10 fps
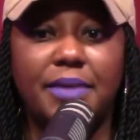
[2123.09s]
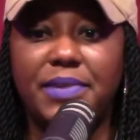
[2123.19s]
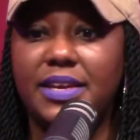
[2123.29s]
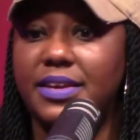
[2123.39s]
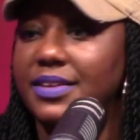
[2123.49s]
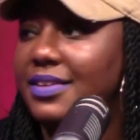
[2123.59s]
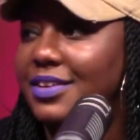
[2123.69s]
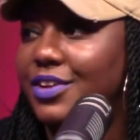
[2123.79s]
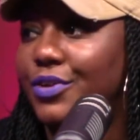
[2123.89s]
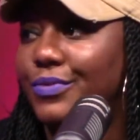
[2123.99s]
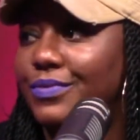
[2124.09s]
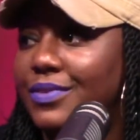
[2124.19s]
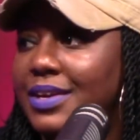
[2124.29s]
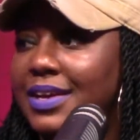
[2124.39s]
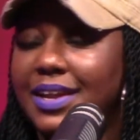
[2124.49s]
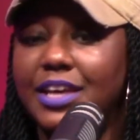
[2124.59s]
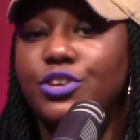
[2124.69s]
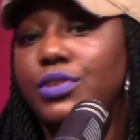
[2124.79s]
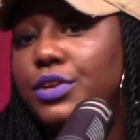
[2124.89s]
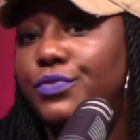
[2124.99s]
let me get, you know, like
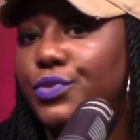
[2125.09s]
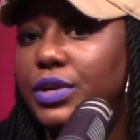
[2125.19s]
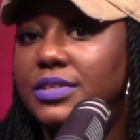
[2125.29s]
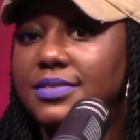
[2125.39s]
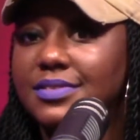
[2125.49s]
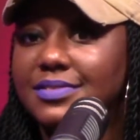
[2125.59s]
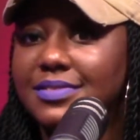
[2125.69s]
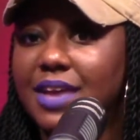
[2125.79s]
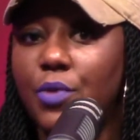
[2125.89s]
you need a voice. Yeah.